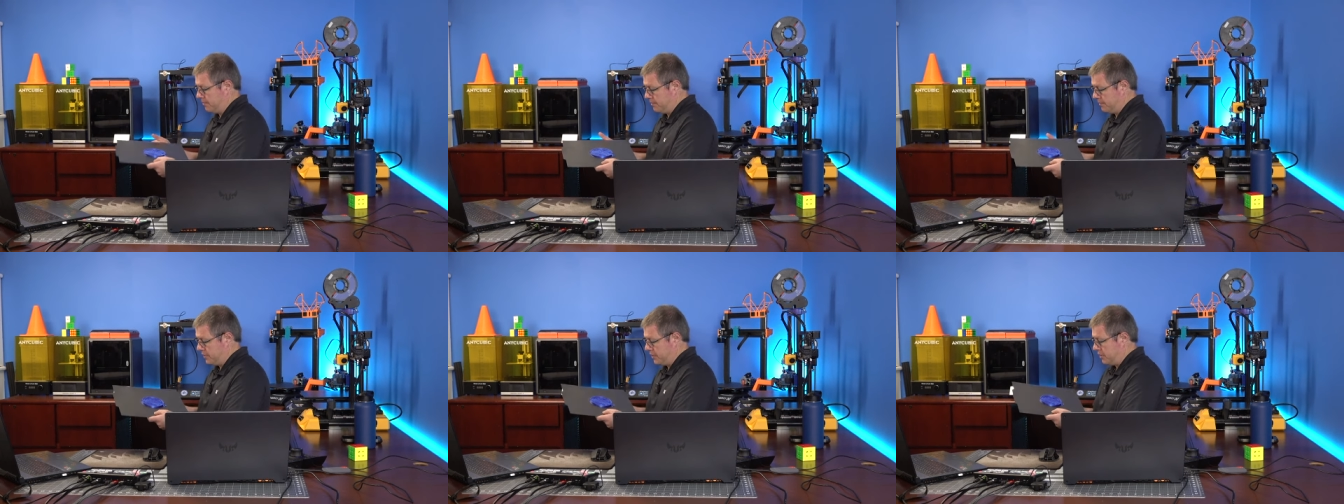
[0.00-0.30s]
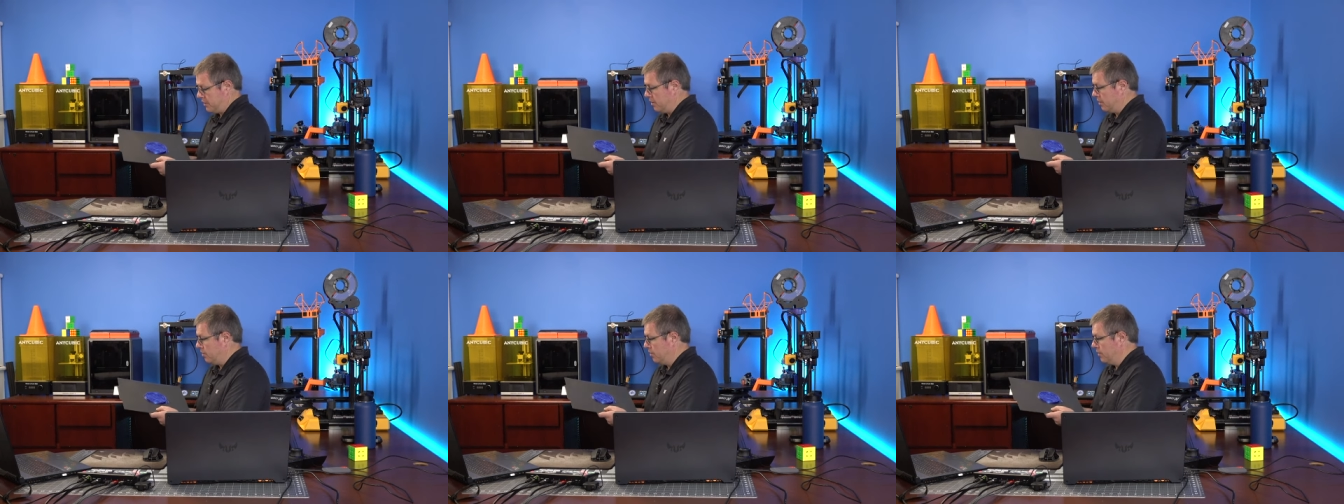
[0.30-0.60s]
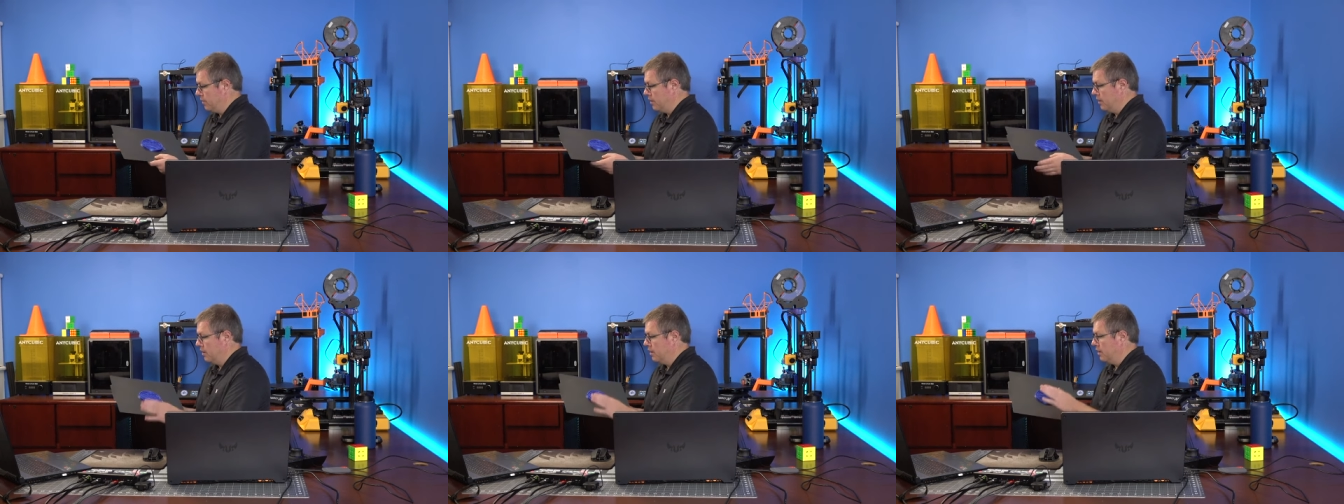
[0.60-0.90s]
So
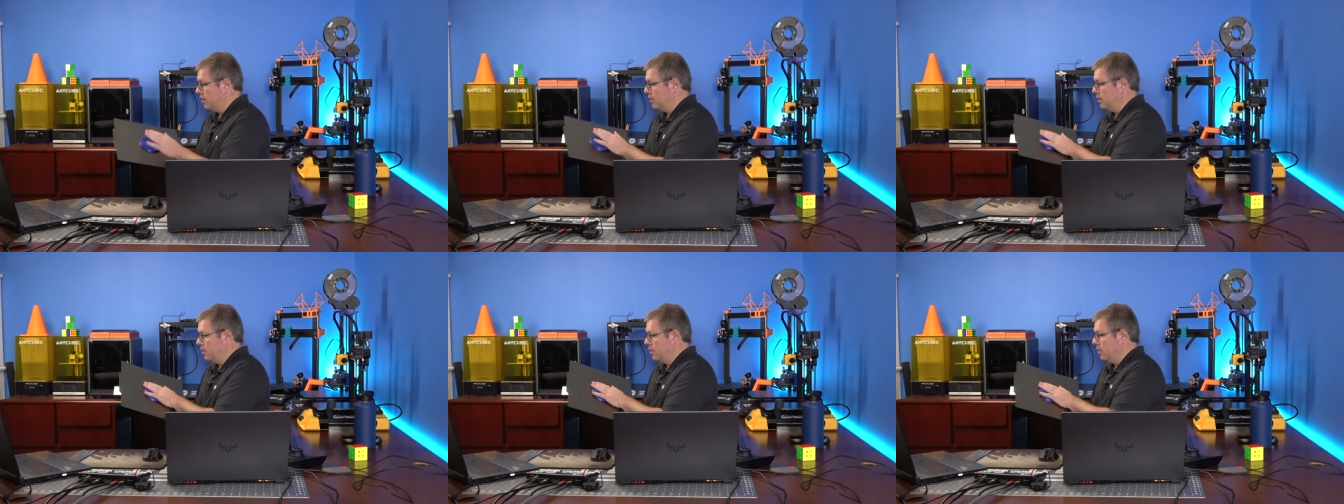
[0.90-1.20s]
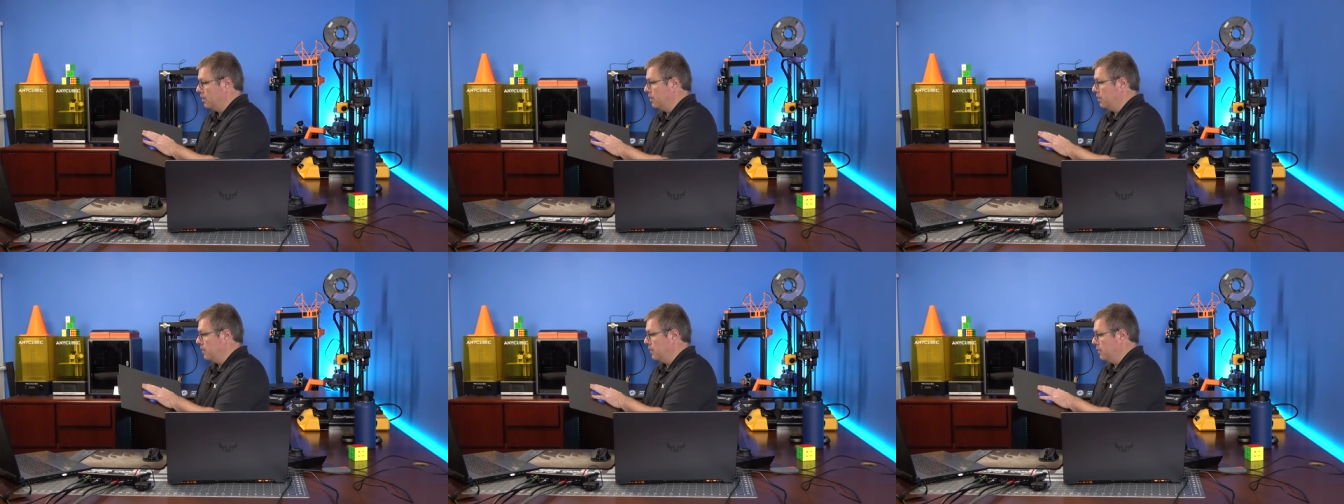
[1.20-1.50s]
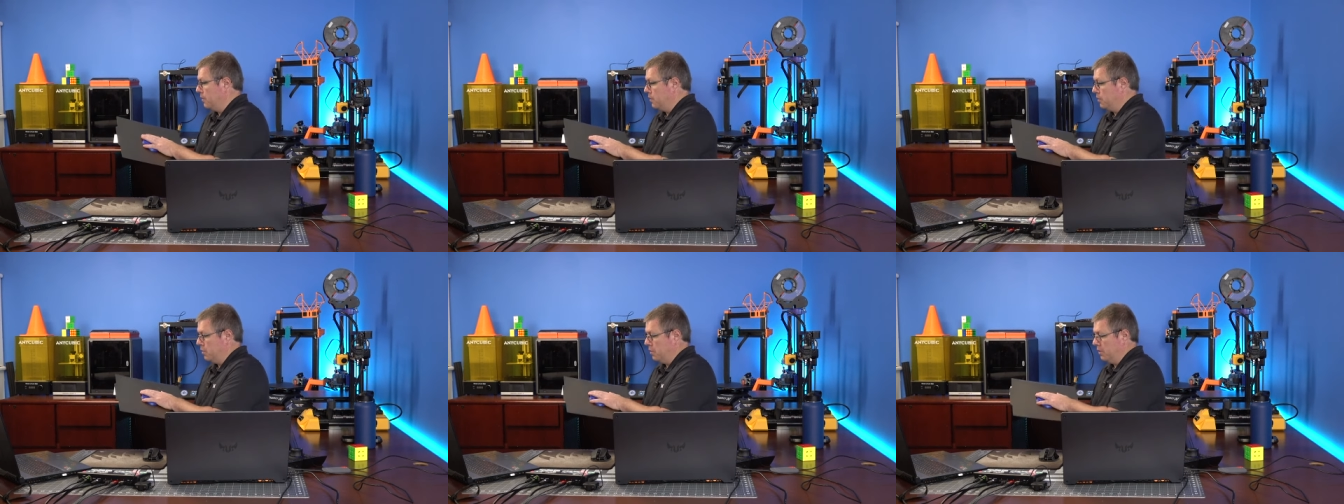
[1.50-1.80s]

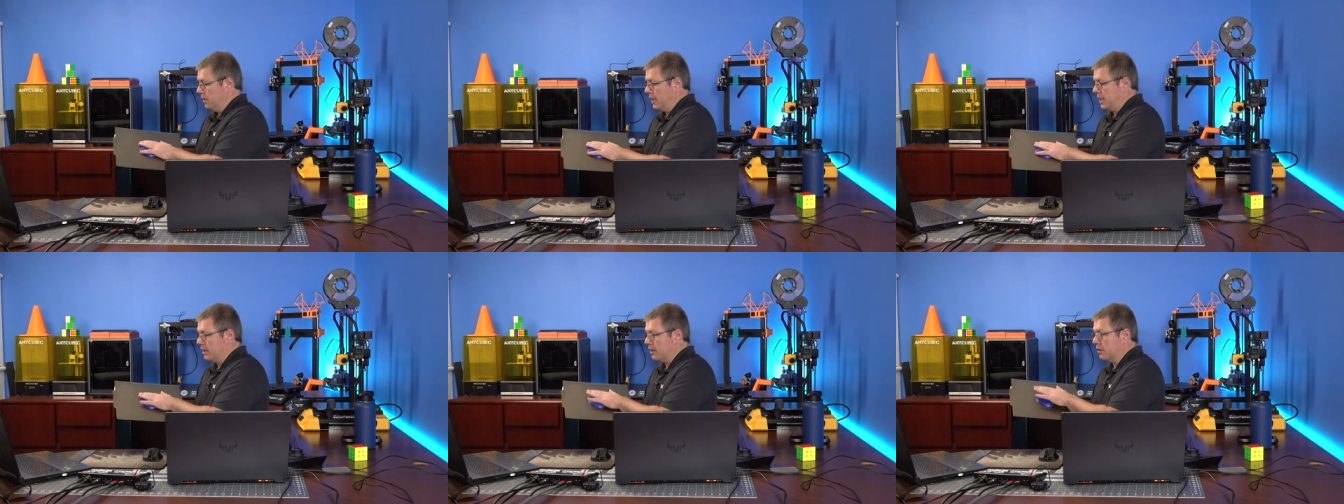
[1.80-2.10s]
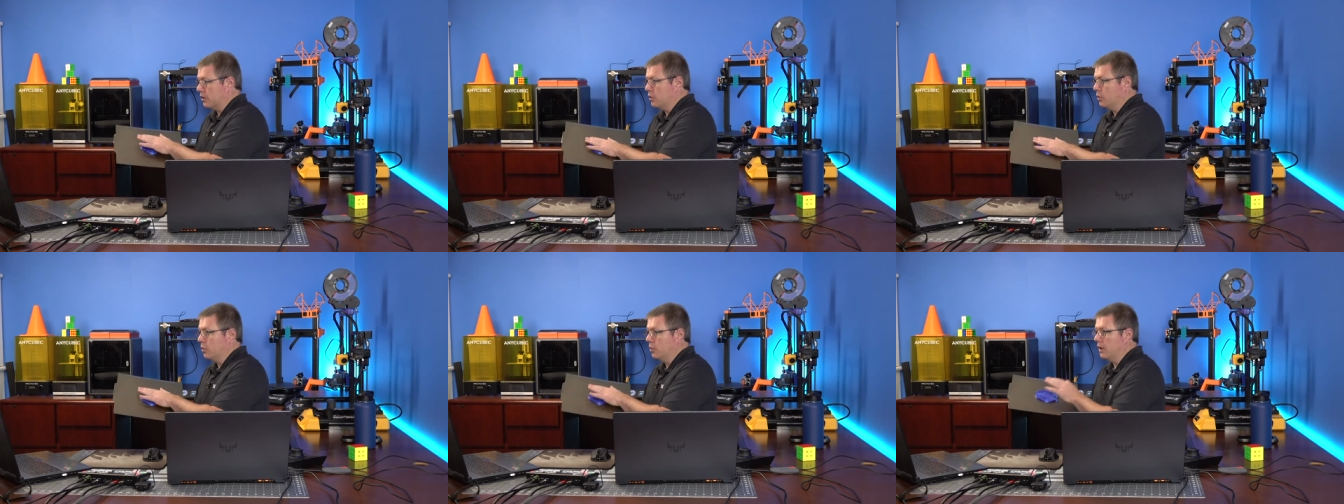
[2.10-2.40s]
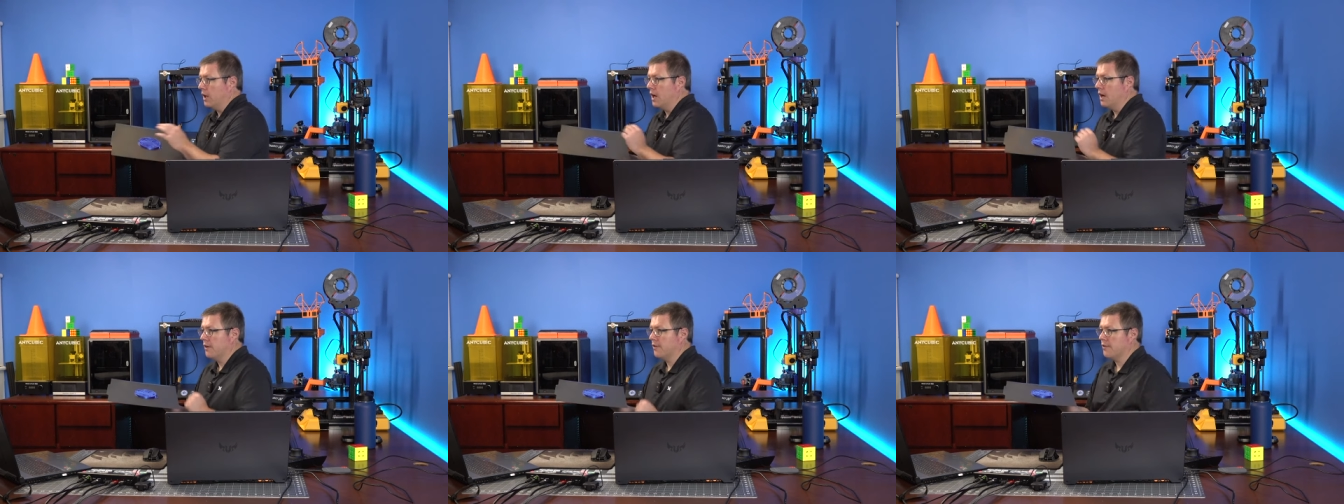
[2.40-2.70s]
we'll let her cool
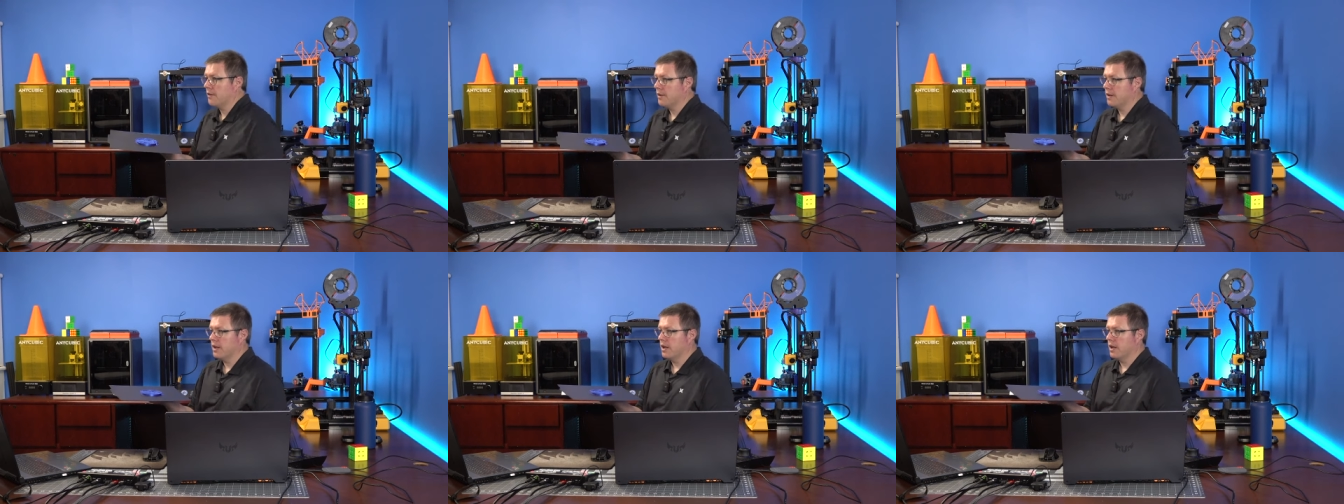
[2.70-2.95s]
off,